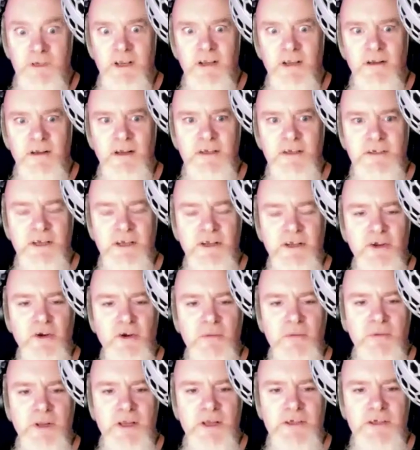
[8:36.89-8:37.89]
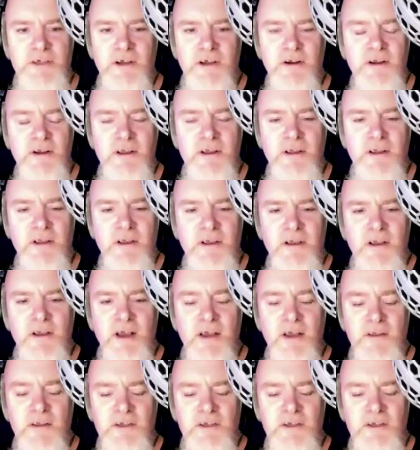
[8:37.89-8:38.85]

let's say at your place, are at